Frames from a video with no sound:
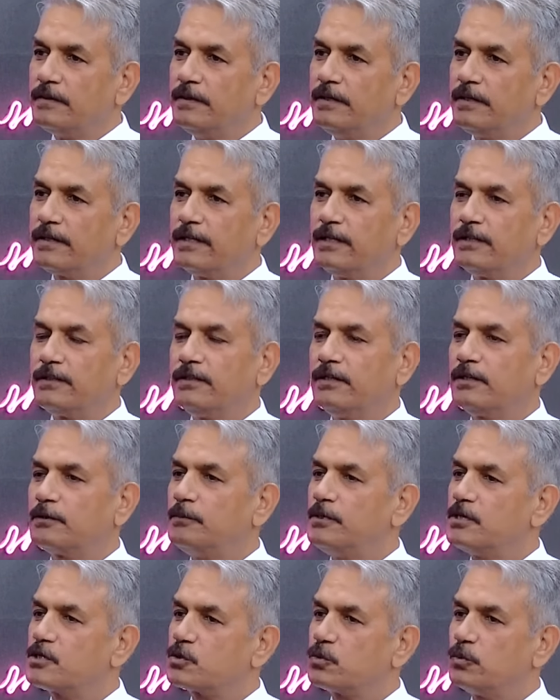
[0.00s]
It can take
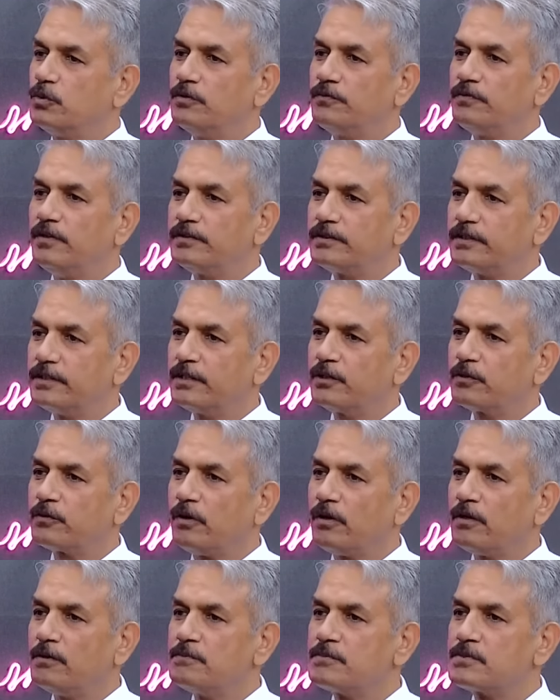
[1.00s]
place through infiltrating
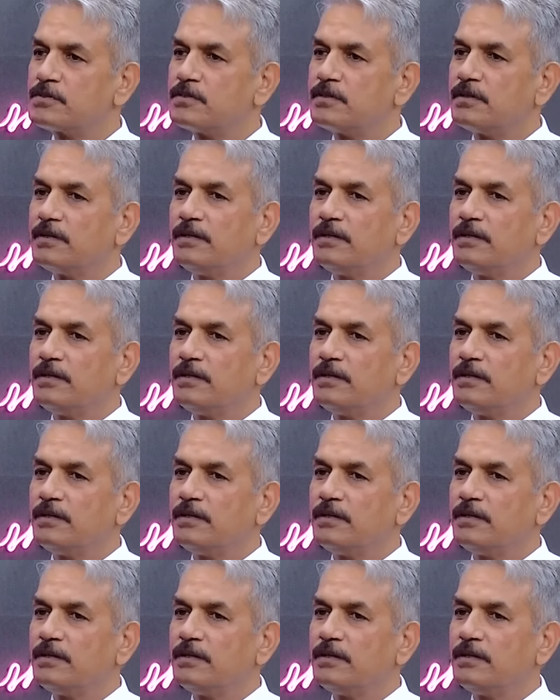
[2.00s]
columns.